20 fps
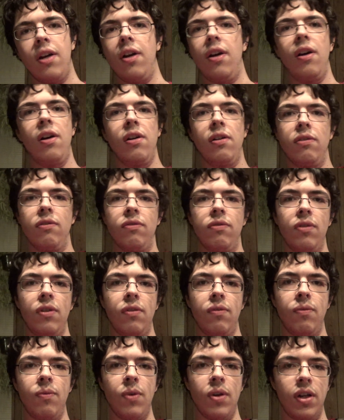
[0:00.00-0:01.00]
of
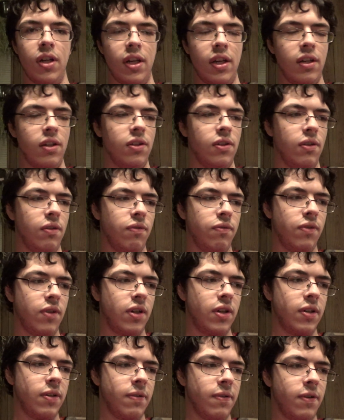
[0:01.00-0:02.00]
working so
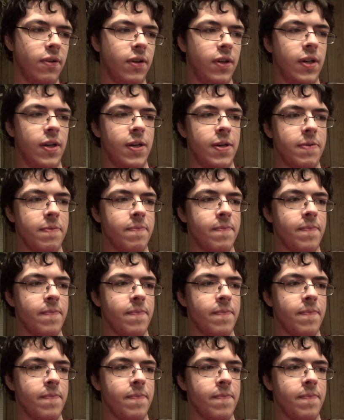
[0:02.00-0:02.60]
far, okay?